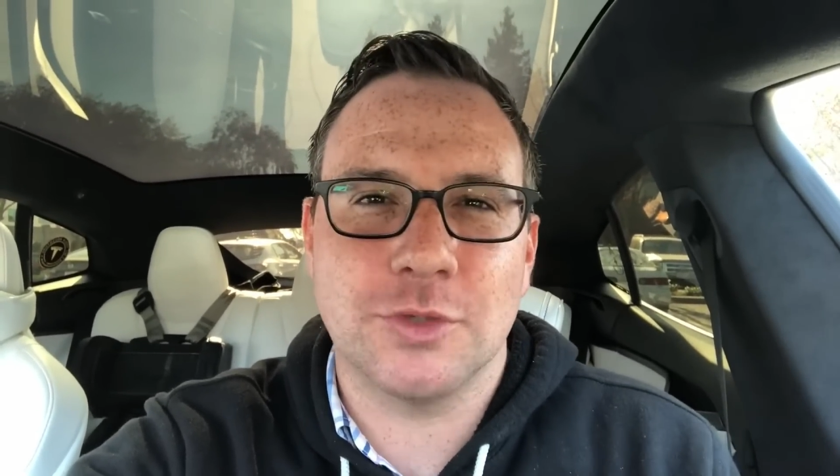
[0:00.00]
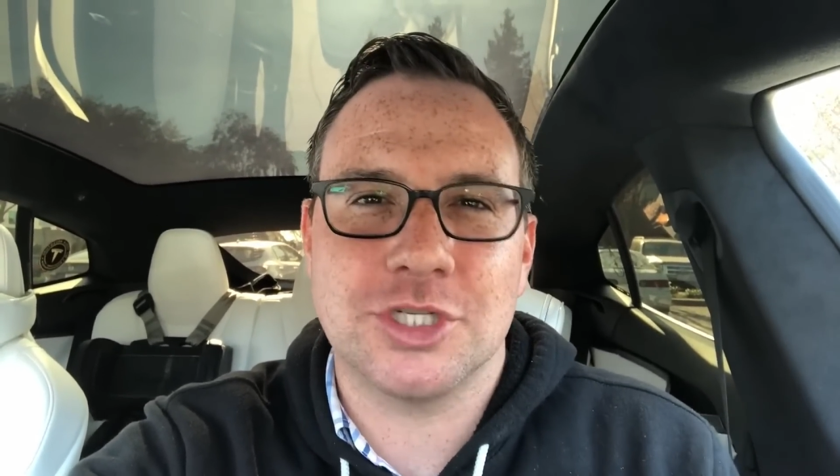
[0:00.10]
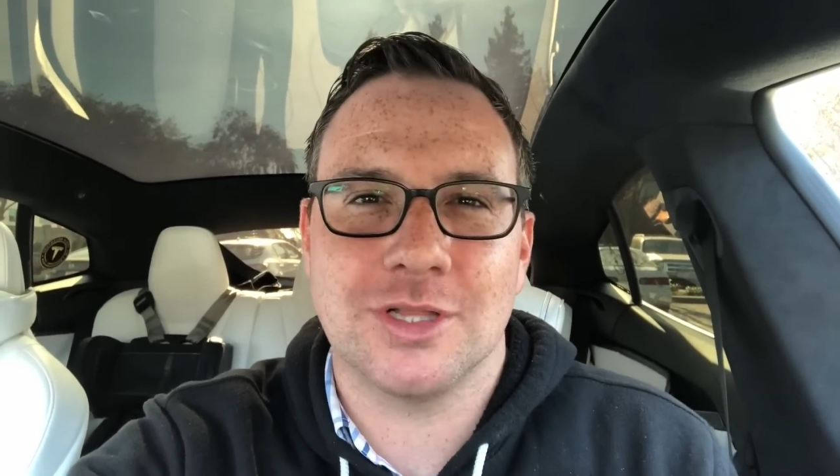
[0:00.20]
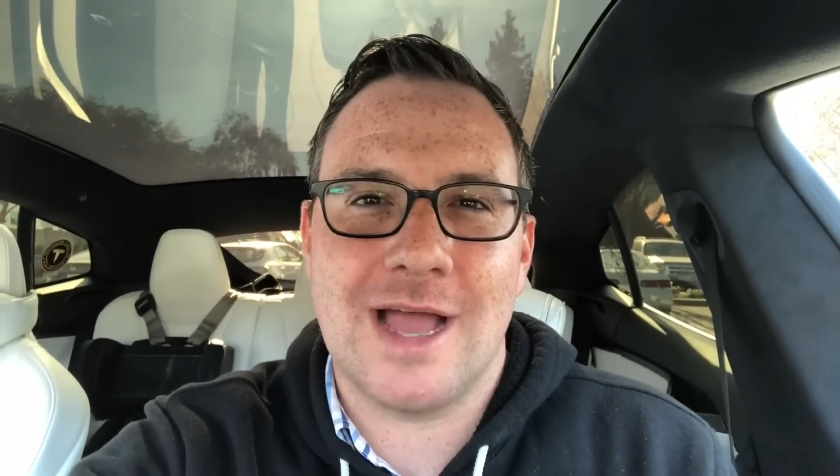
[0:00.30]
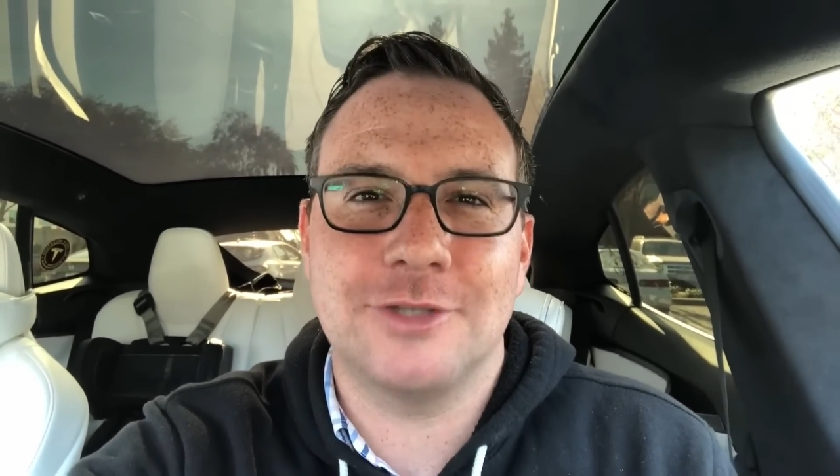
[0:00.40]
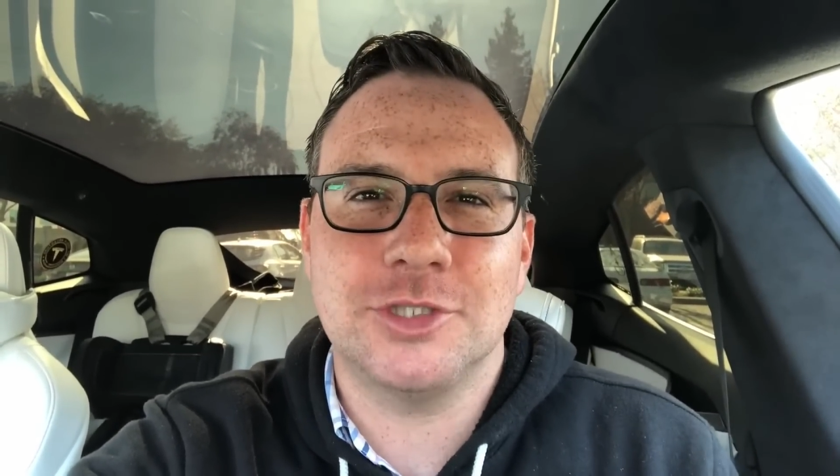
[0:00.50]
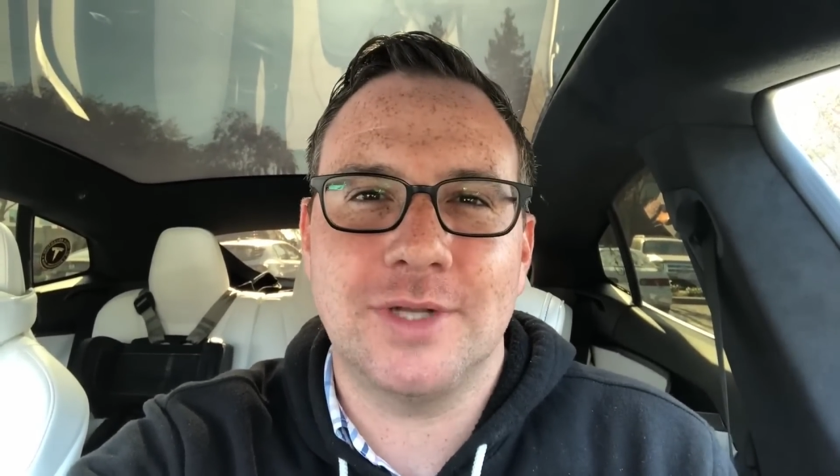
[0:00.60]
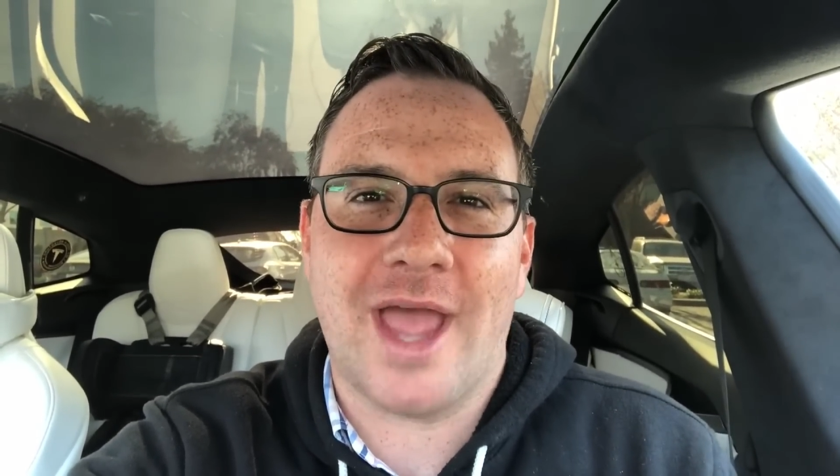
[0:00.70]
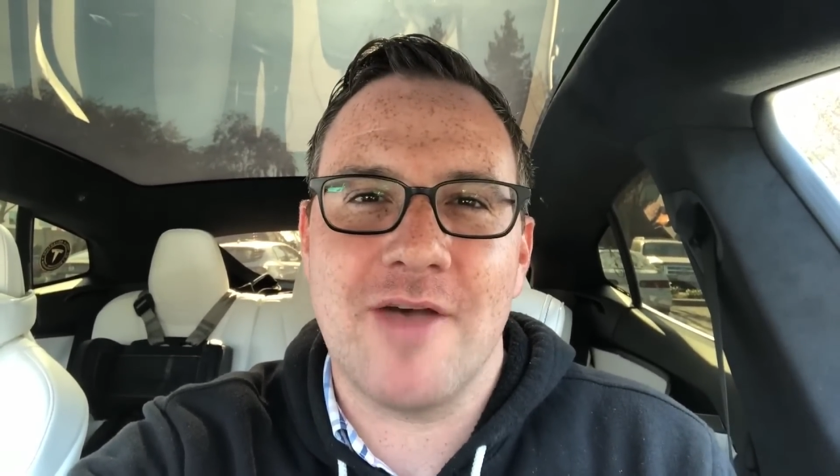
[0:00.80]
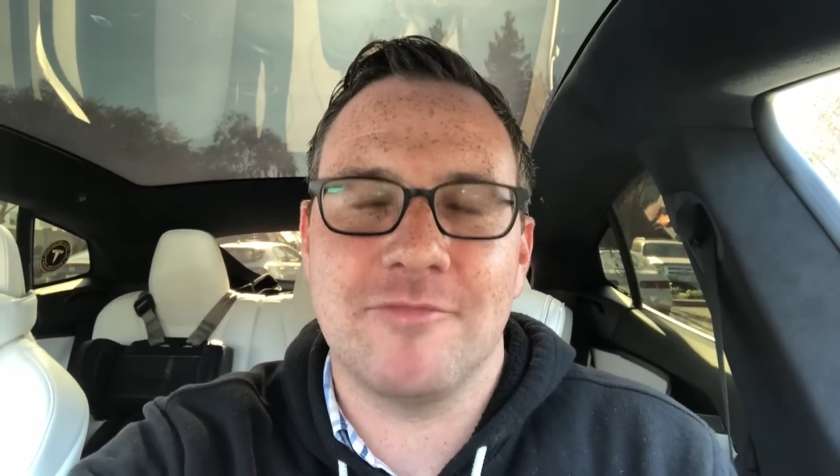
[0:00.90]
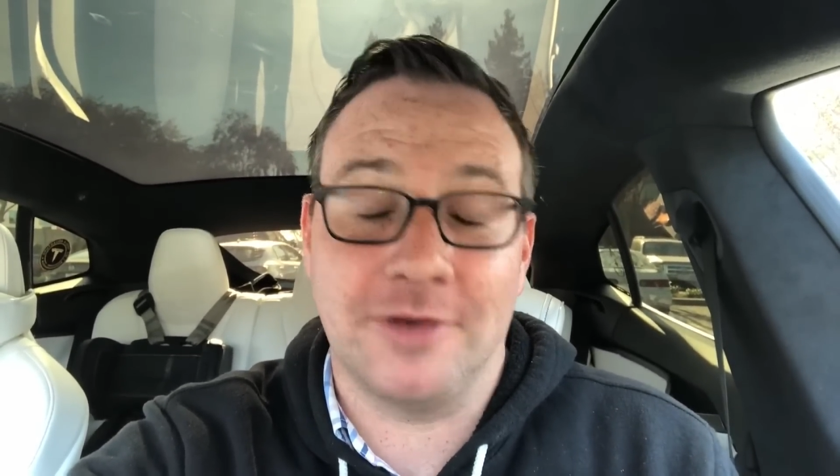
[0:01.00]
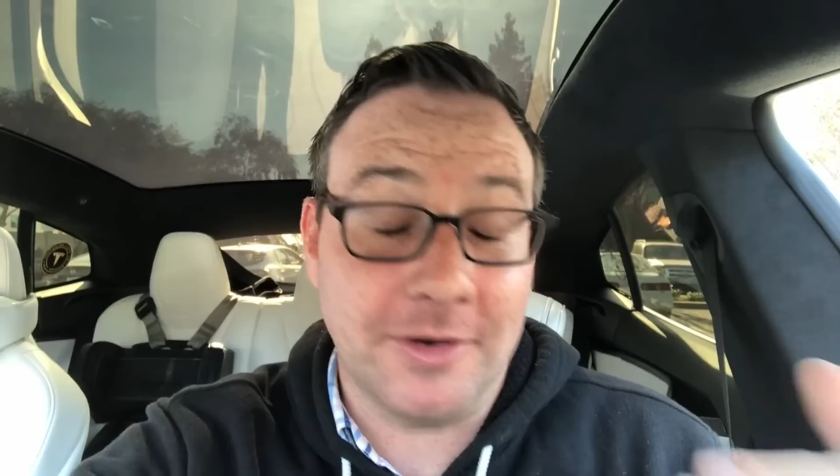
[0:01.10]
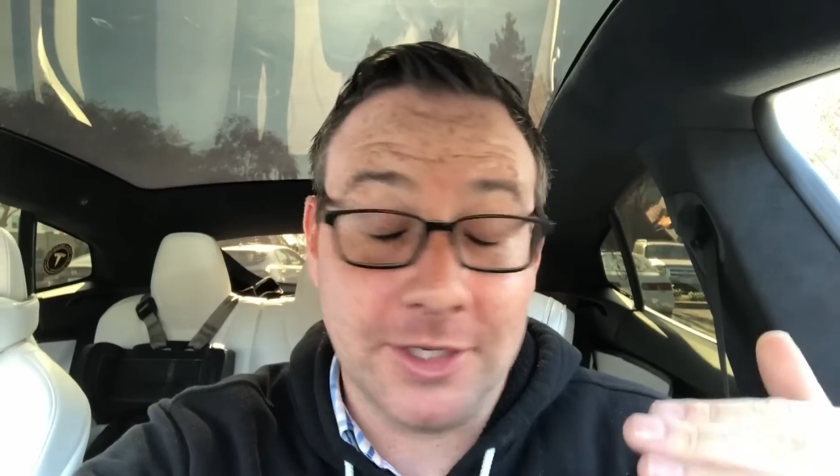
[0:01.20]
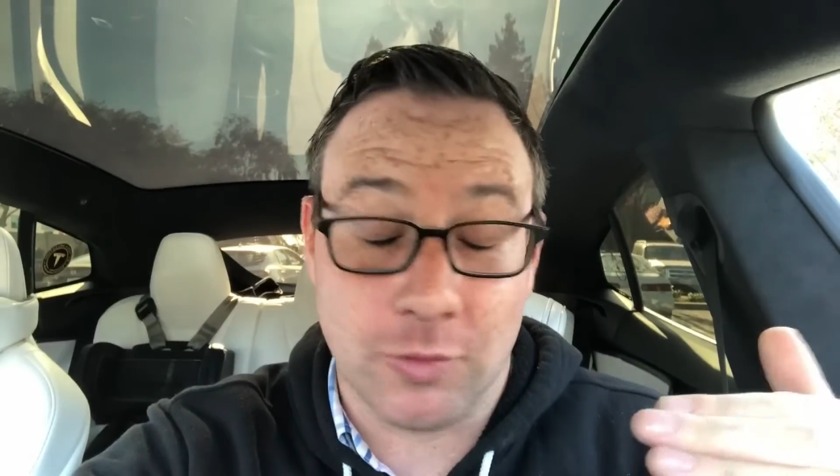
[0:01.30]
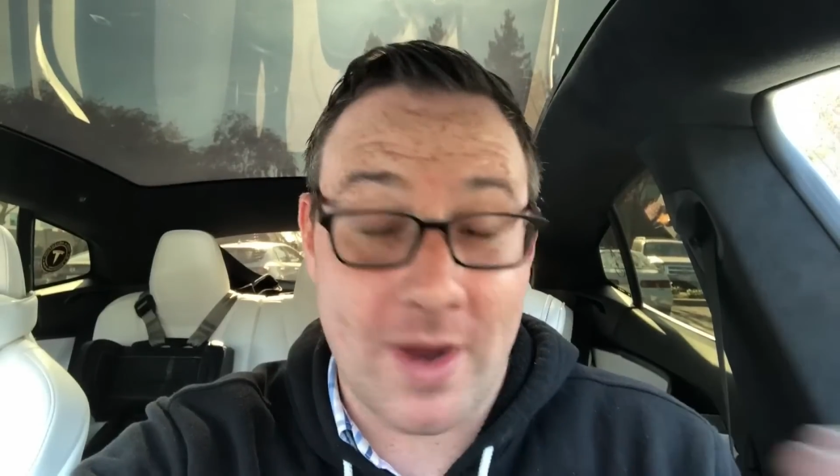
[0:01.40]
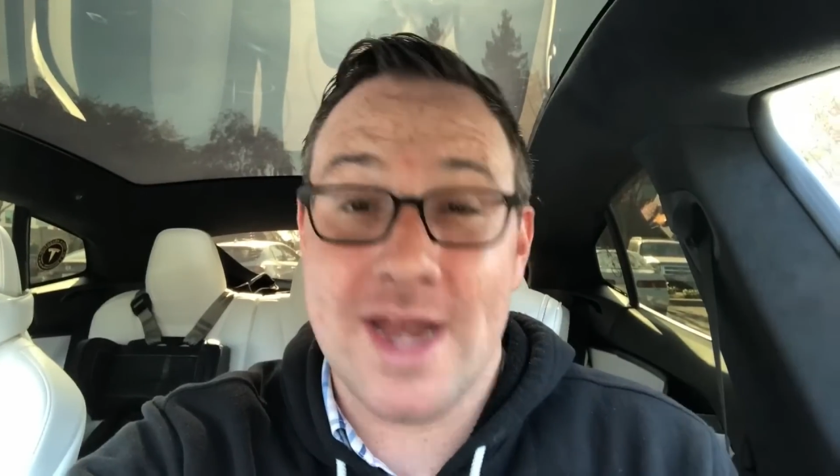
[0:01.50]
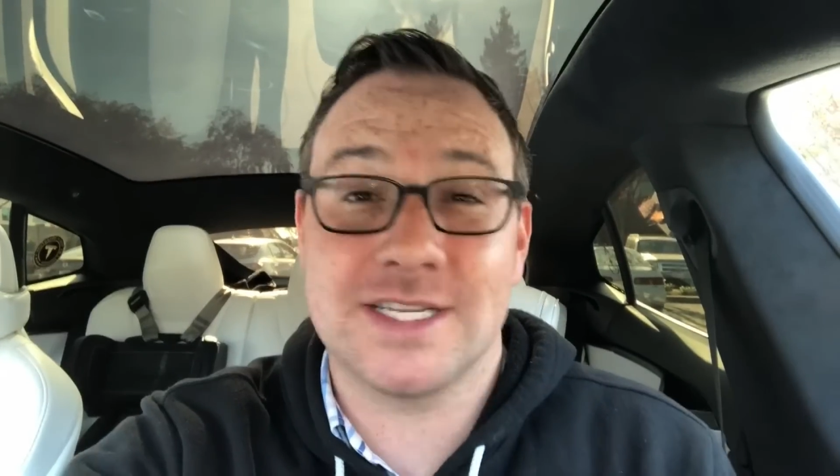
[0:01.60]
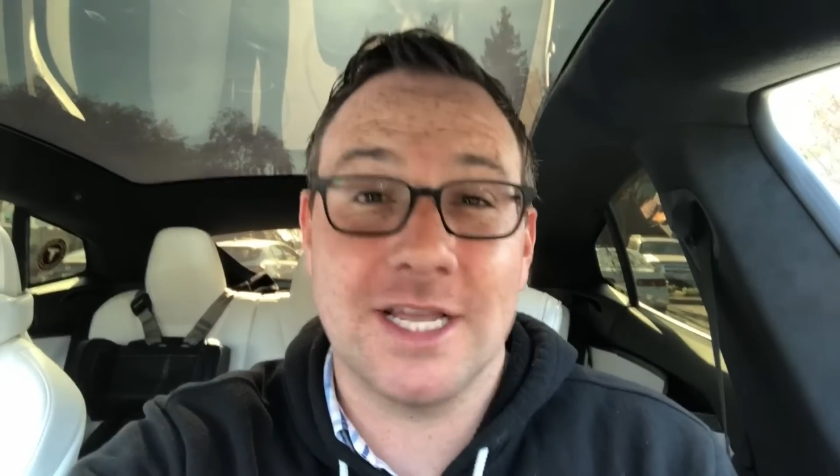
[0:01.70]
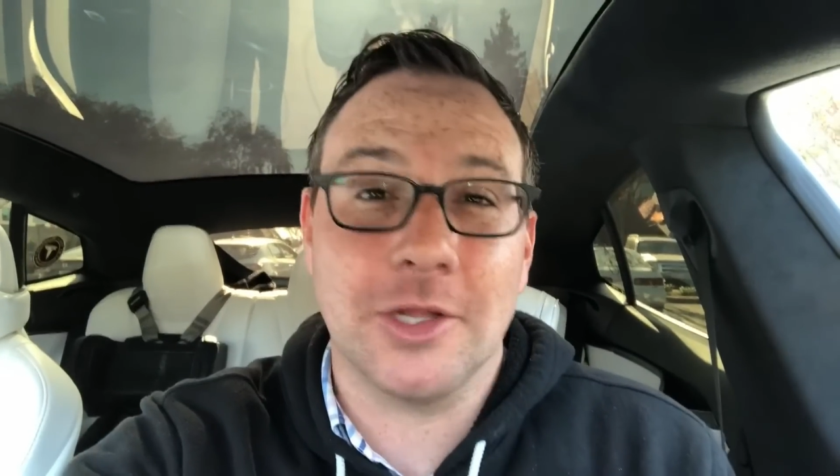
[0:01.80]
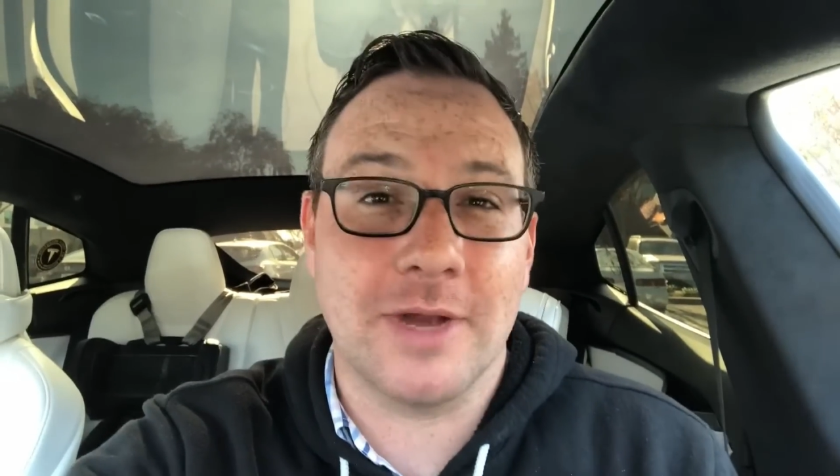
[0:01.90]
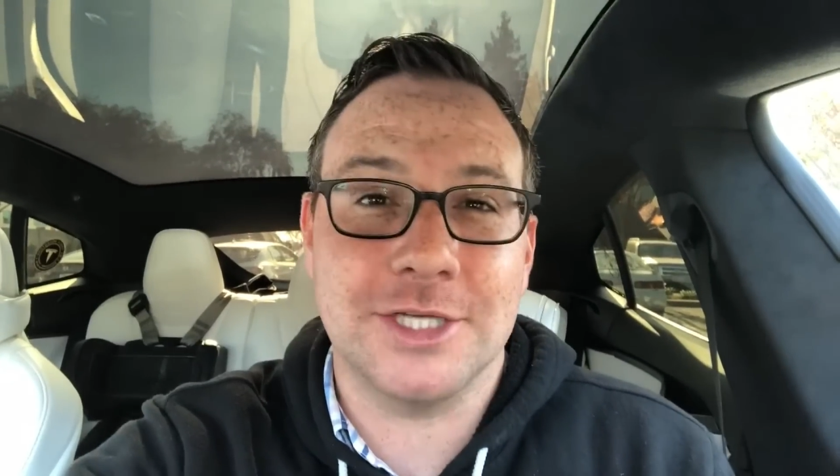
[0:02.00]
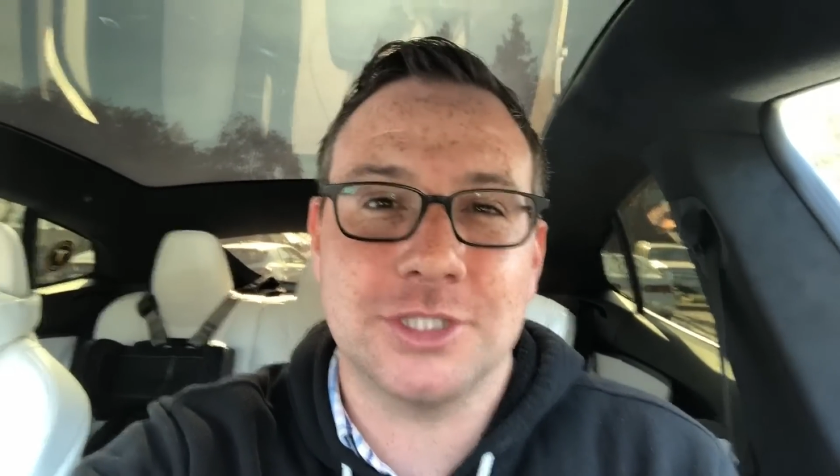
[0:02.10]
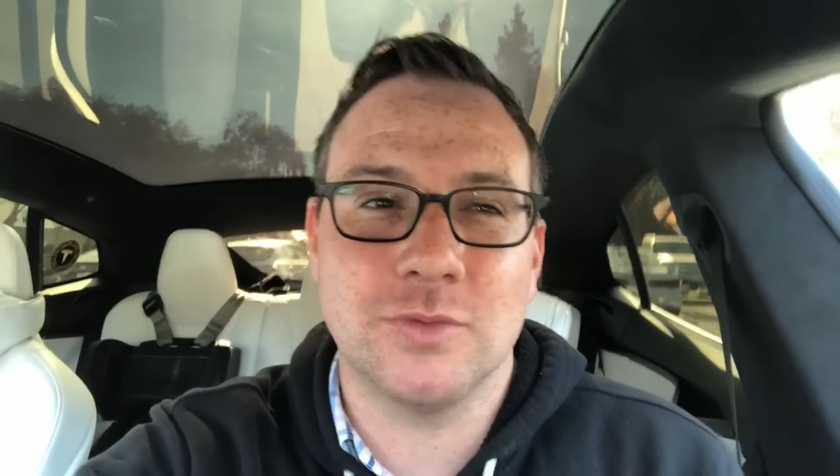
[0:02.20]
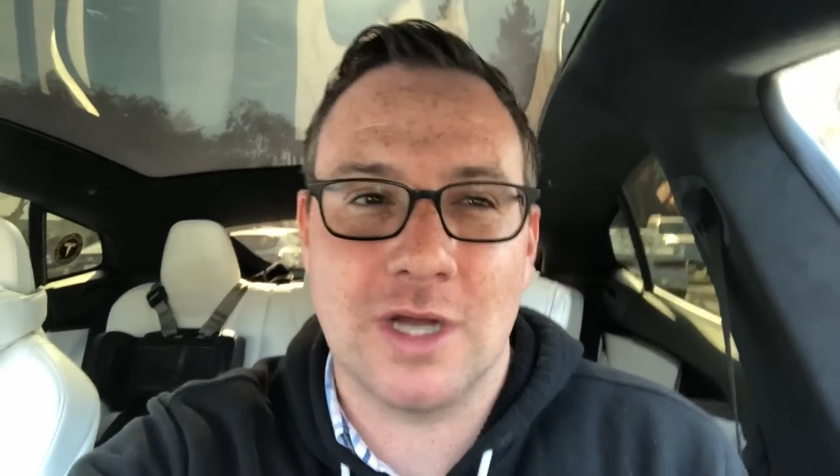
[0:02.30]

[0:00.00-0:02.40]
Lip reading: which allows you to have very great acceleration